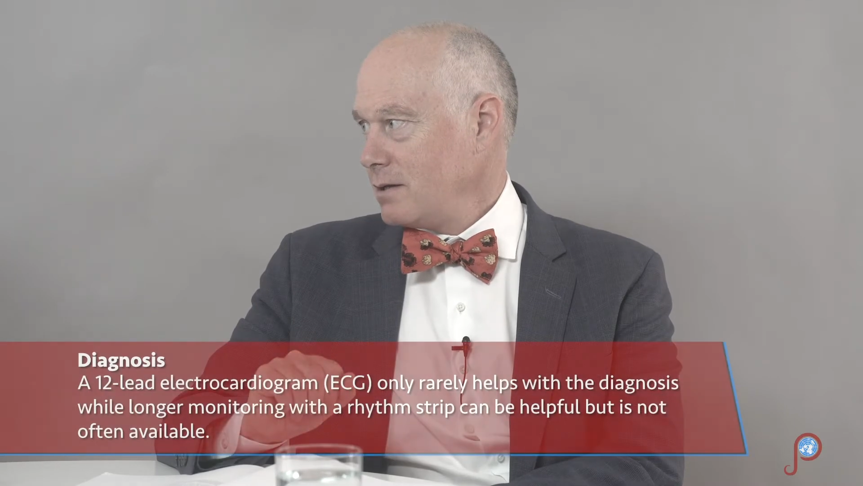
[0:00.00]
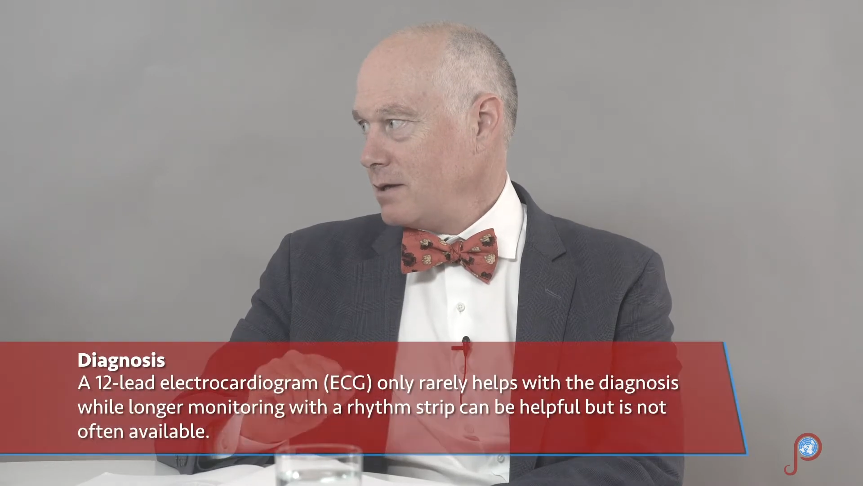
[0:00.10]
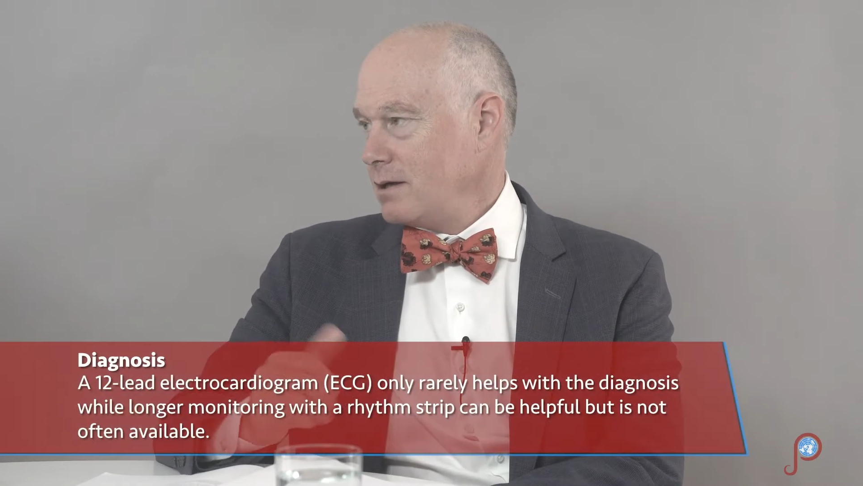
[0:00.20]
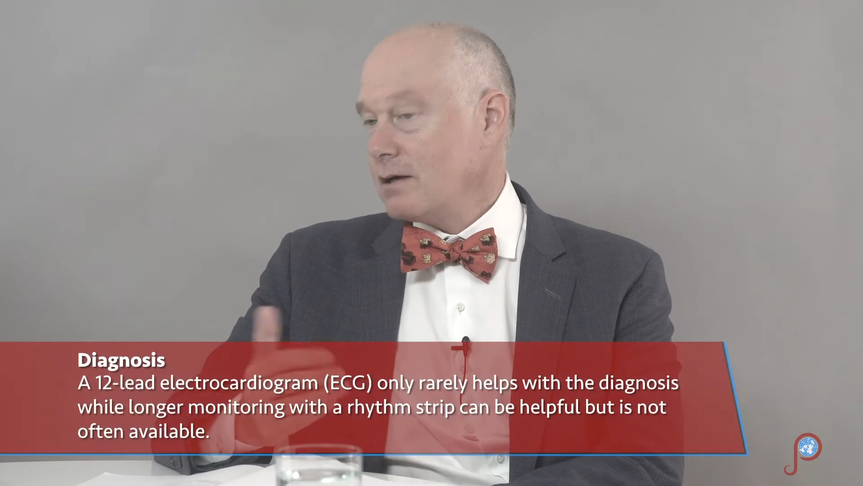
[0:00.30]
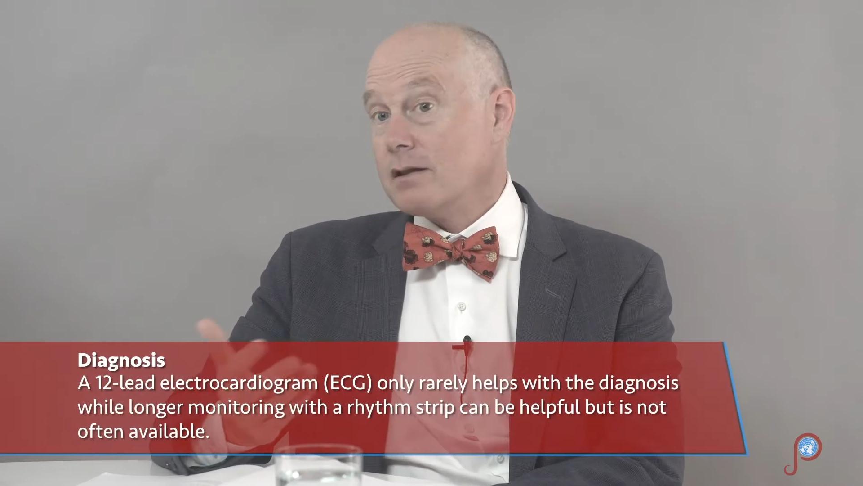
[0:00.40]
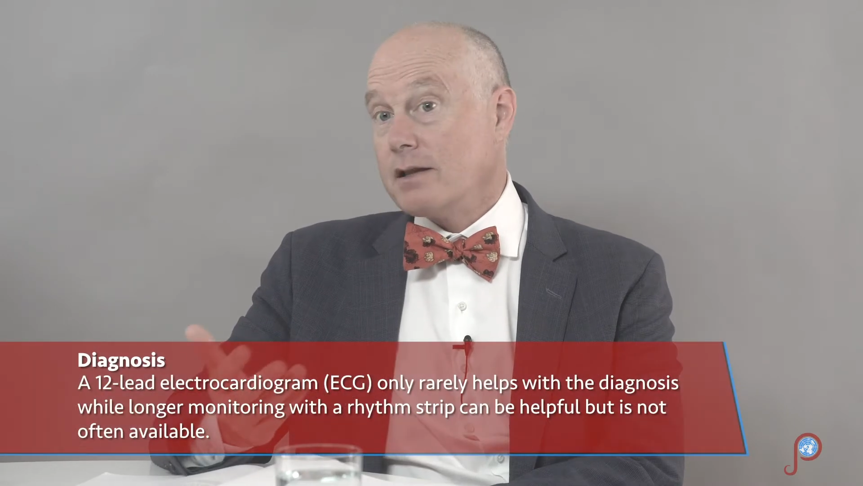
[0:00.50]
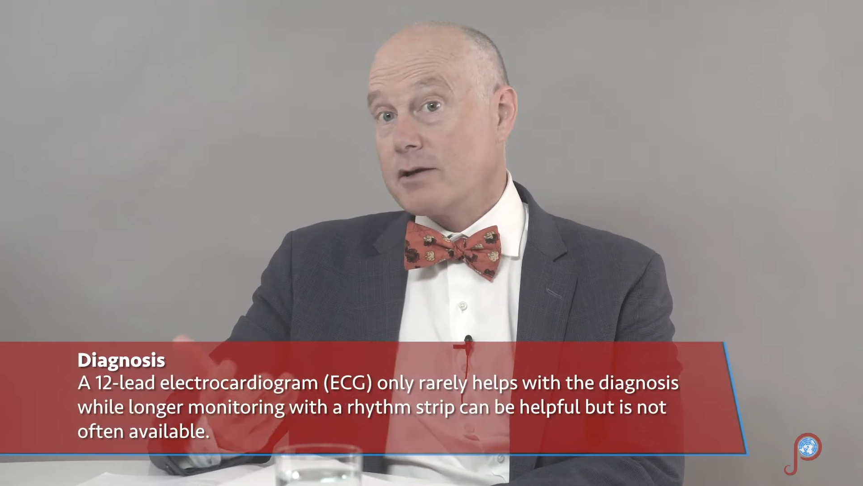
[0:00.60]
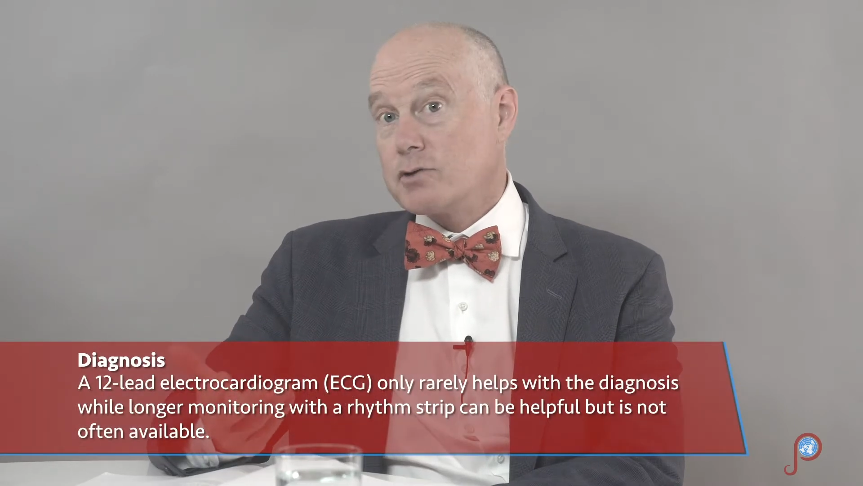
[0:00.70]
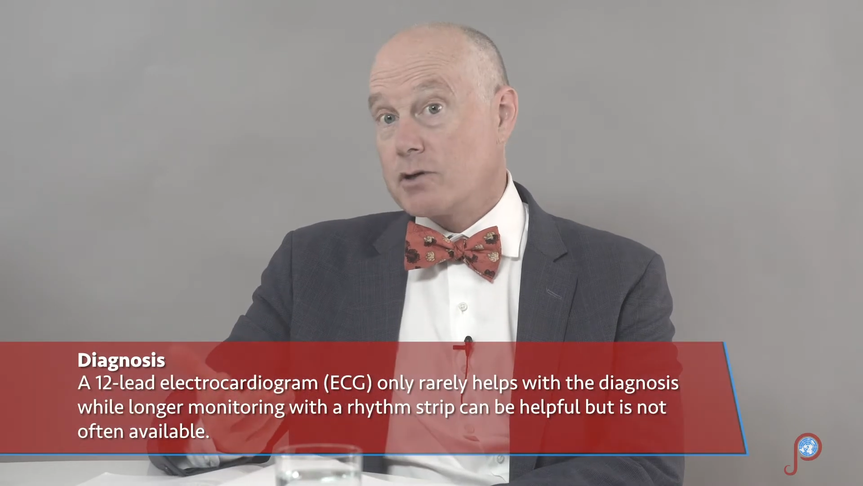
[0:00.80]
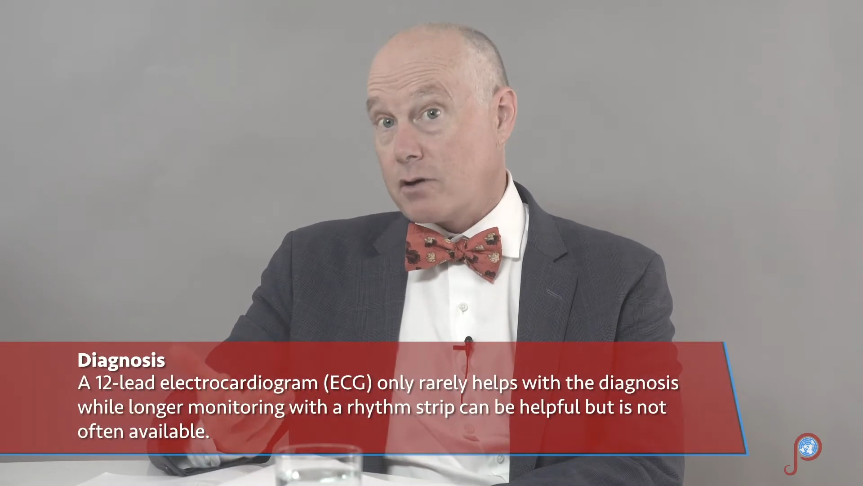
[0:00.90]
the
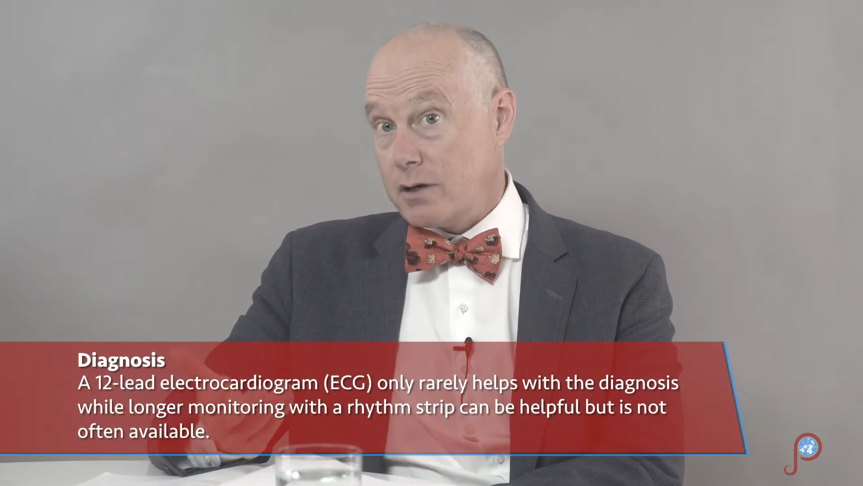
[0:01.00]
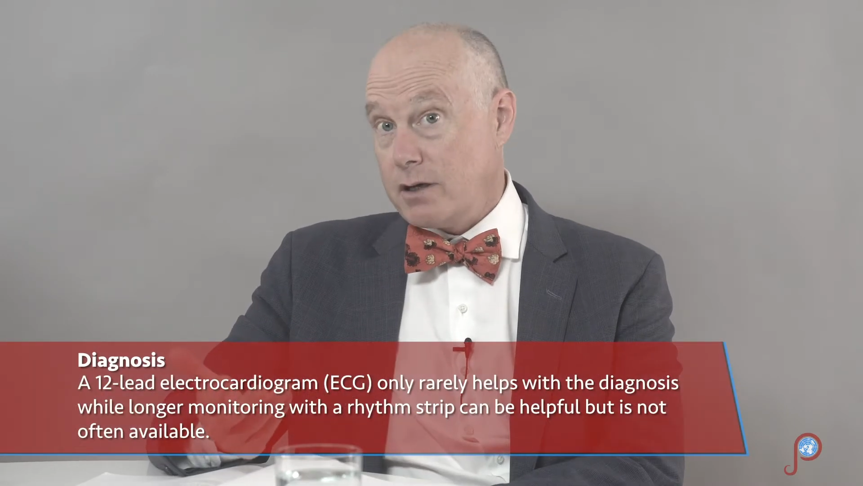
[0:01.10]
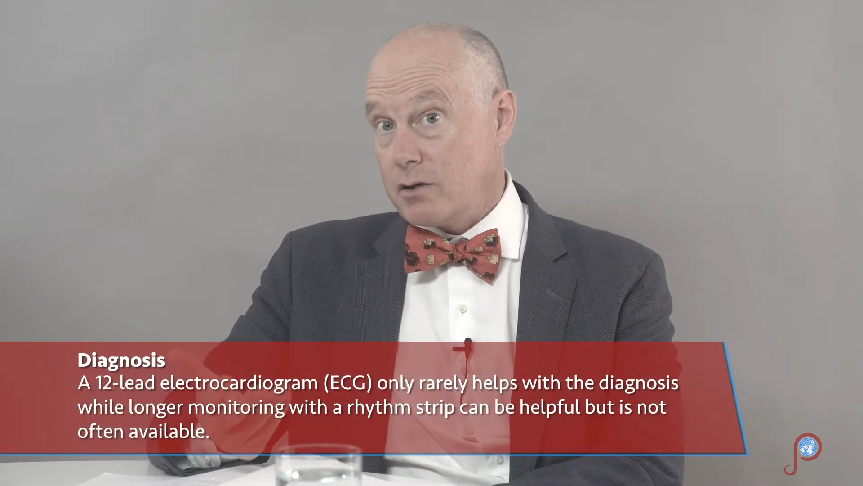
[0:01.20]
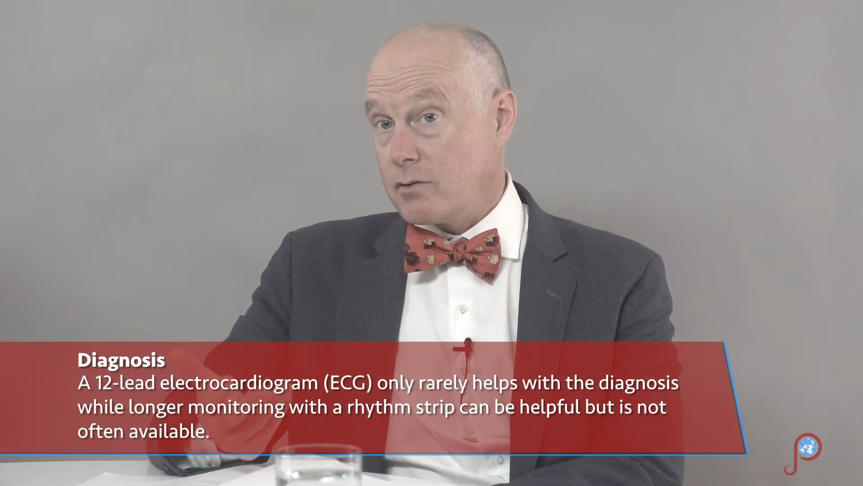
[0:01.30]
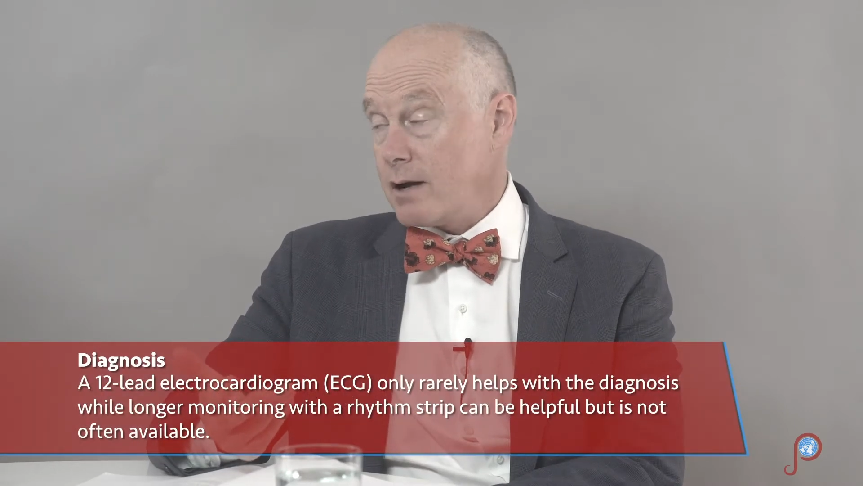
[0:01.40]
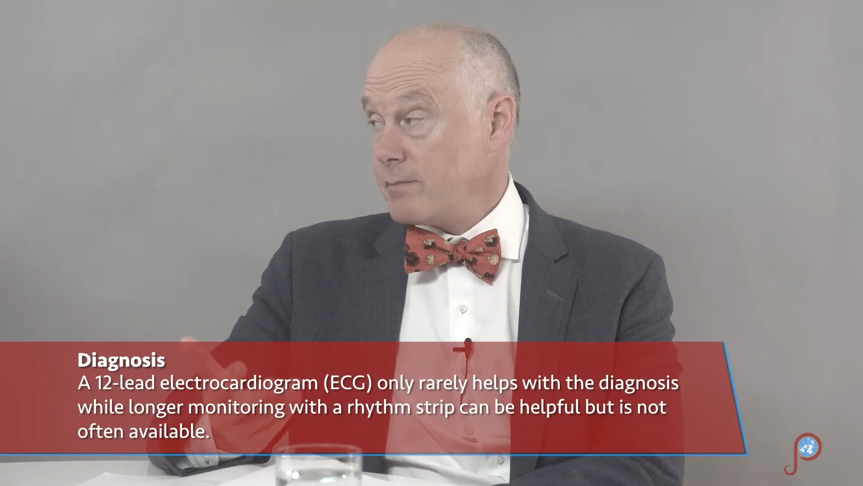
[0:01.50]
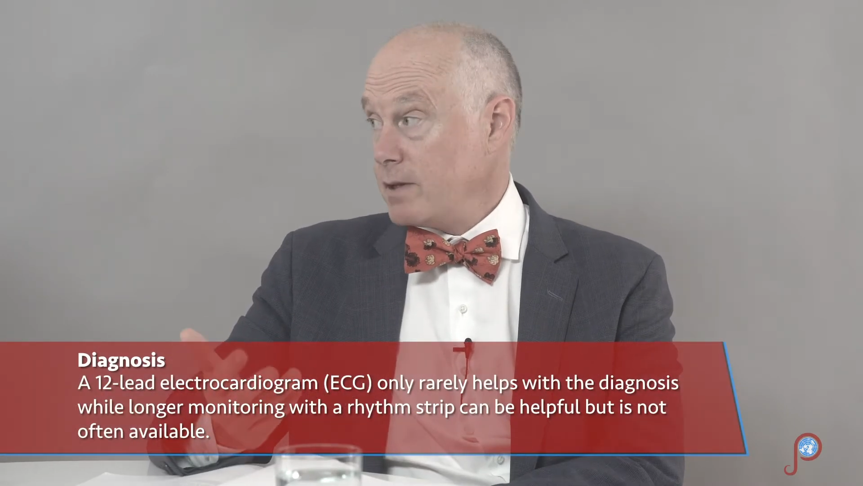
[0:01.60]
electrocardiogram,